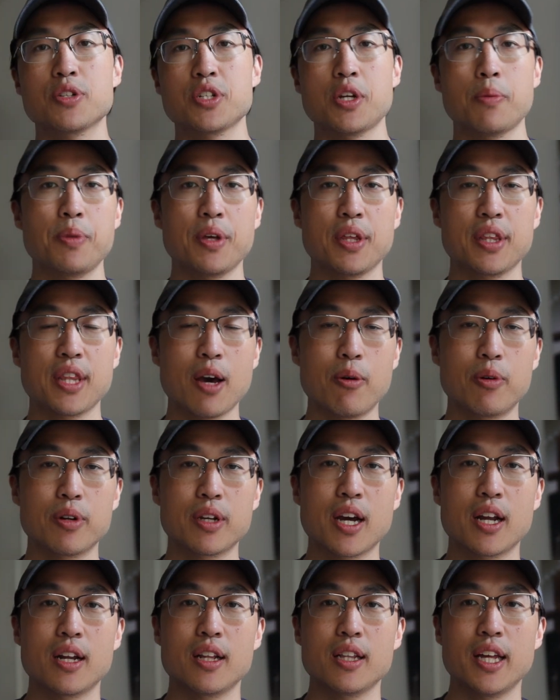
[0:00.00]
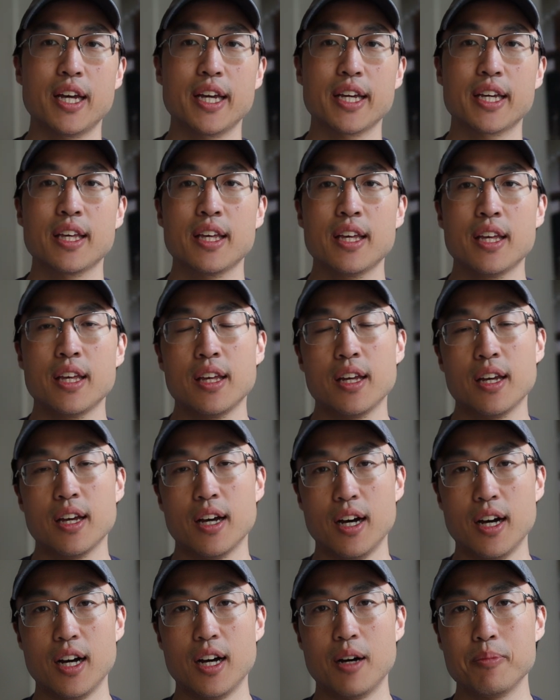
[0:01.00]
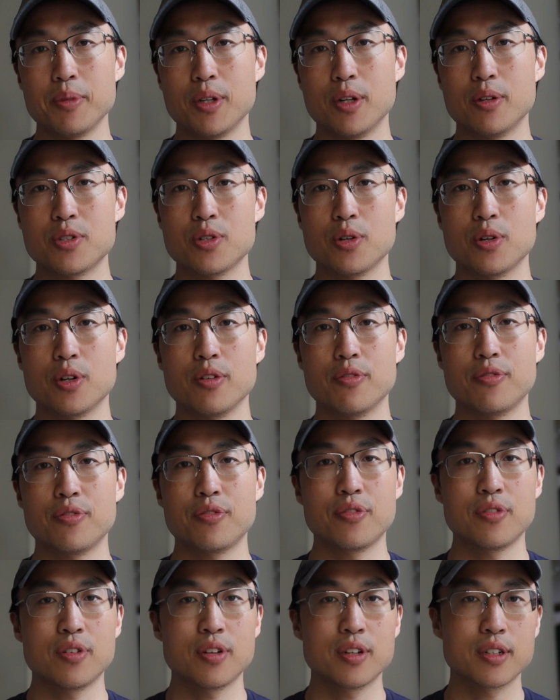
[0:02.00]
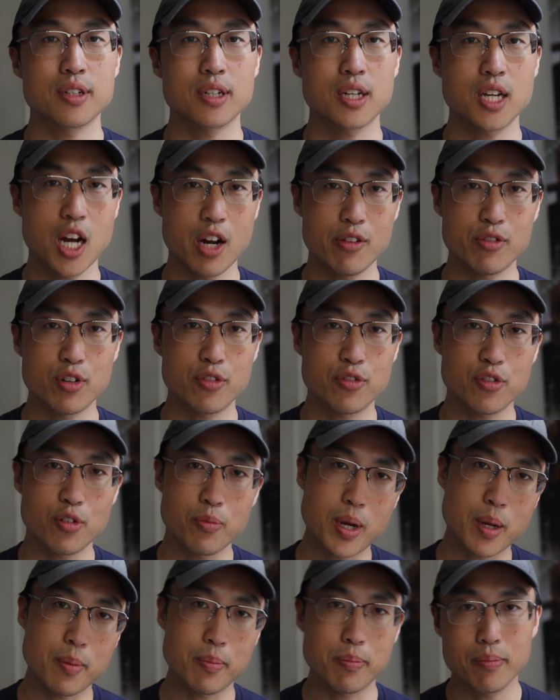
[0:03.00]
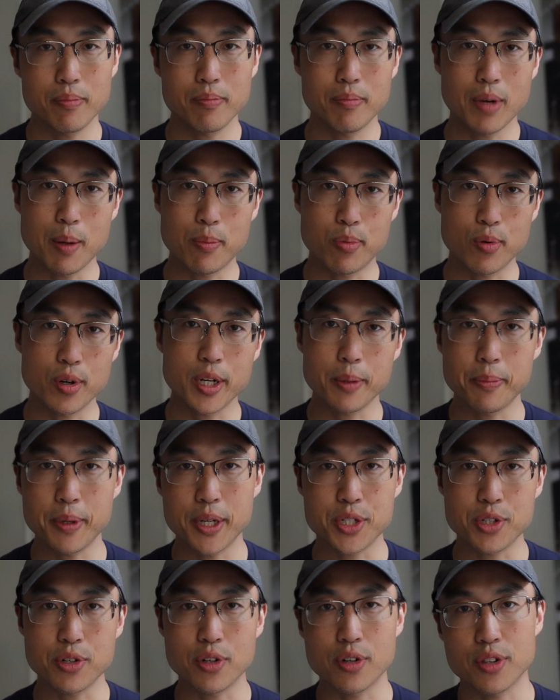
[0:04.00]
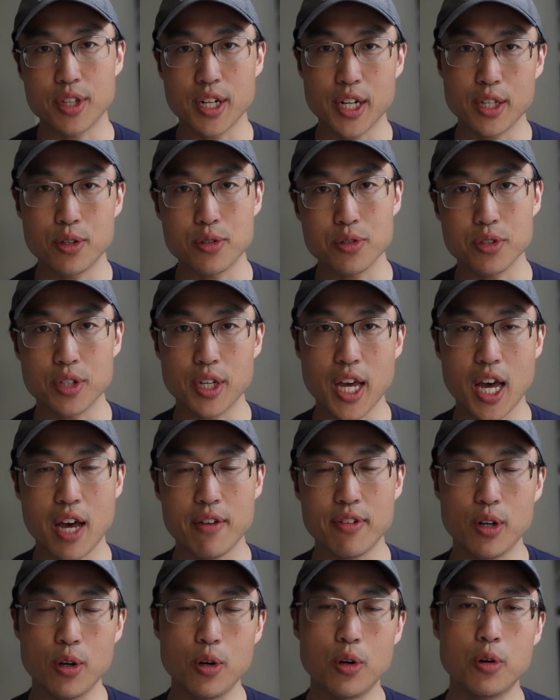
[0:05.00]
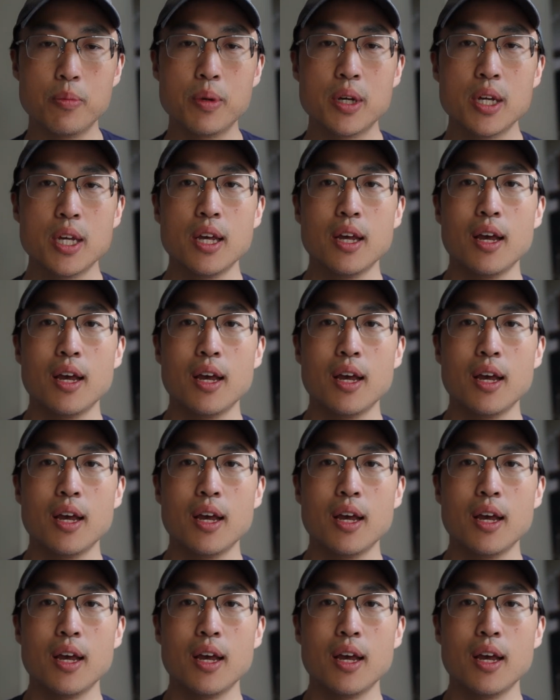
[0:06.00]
something that would kind of like, sort of cover for my Brita pitcher that I usually have at home.